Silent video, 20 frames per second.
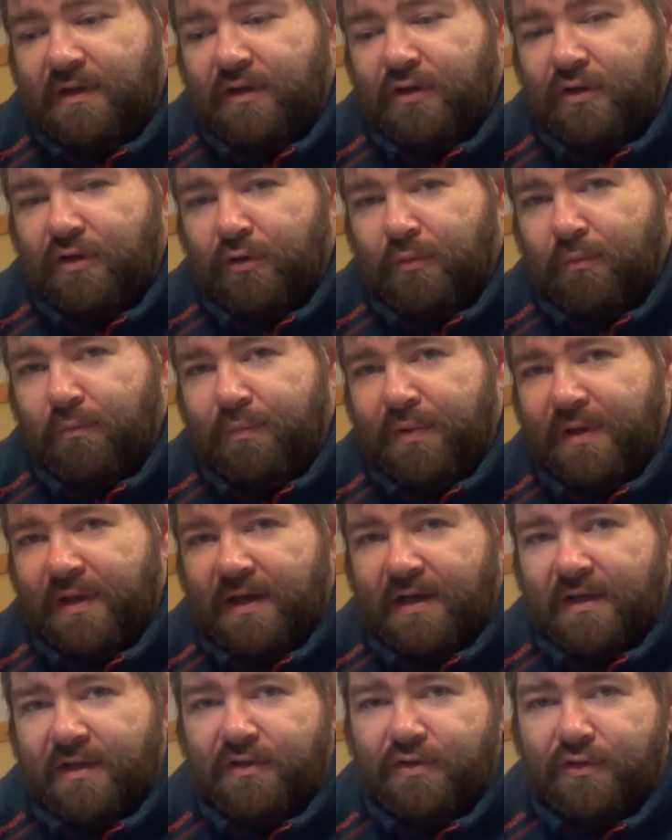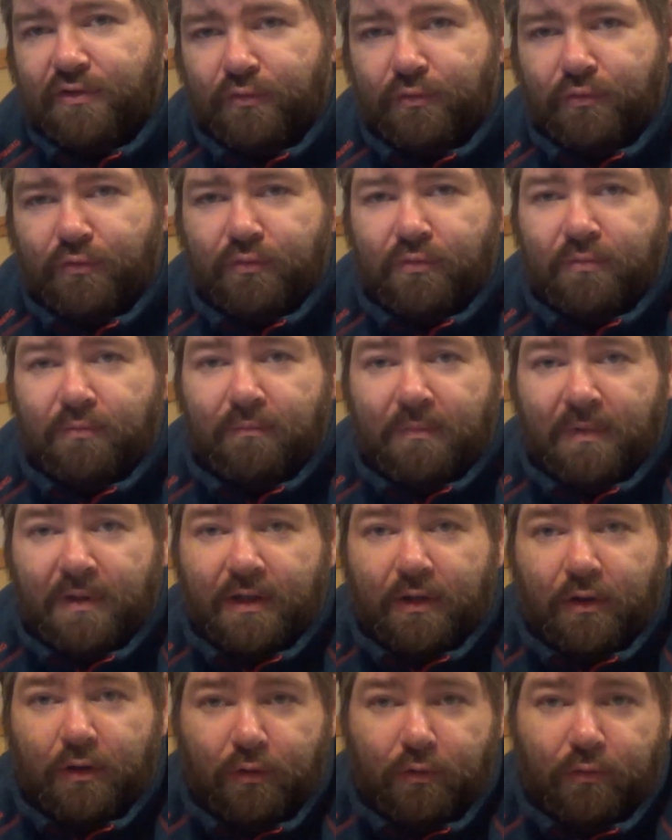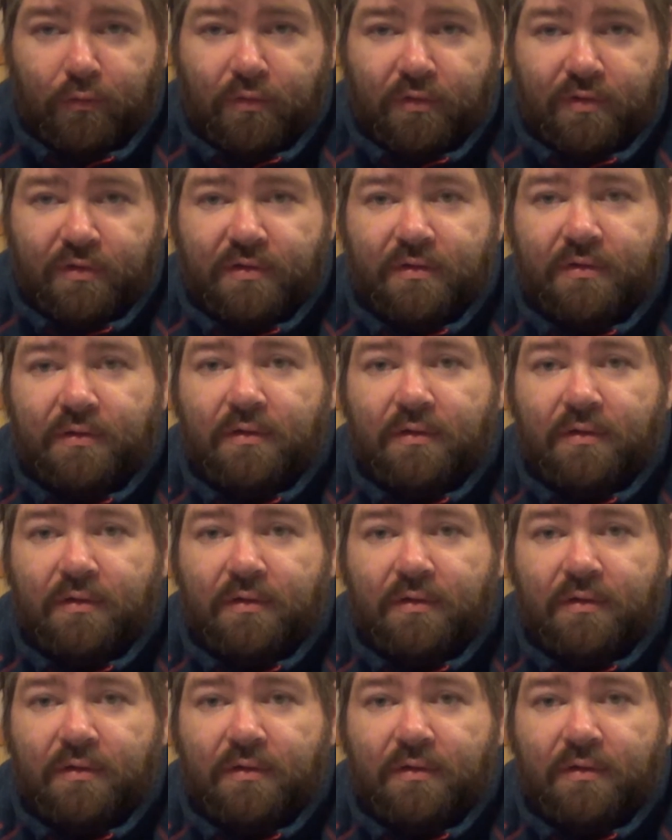compared to my old